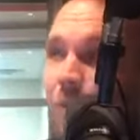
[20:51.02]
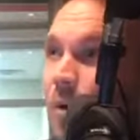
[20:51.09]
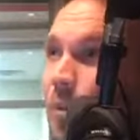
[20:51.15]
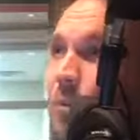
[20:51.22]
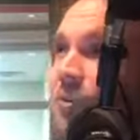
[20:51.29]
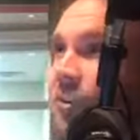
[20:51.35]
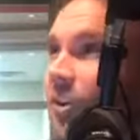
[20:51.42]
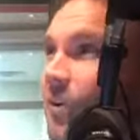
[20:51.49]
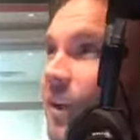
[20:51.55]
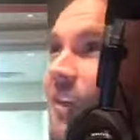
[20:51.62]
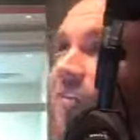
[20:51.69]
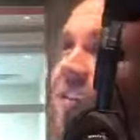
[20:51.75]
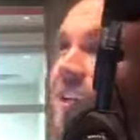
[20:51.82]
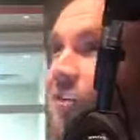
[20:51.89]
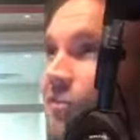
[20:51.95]
what we're doing
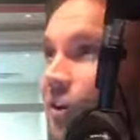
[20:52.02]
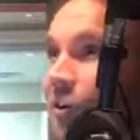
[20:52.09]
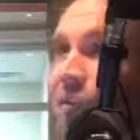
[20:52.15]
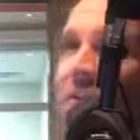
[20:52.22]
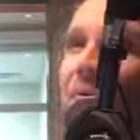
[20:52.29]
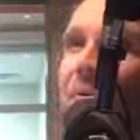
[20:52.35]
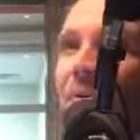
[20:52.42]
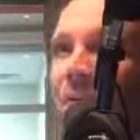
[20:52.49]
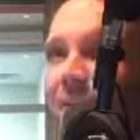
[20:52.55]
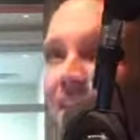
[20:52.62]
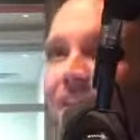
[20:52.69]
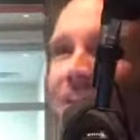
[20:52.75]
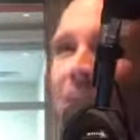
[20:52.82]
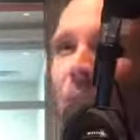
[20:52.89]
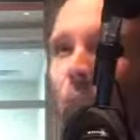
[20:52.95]
is eternal
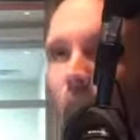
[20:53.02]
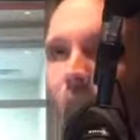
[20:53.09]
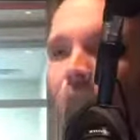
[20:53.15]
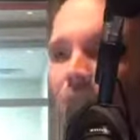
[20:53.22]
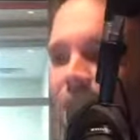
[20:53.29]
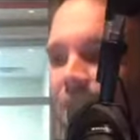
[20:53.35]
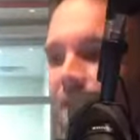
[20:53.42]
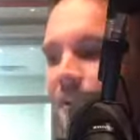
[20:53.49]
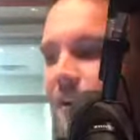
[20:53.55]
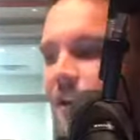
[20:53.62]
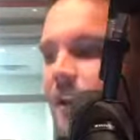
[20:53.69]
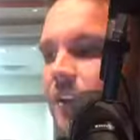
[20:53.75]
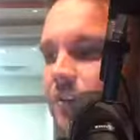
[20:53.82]
work here.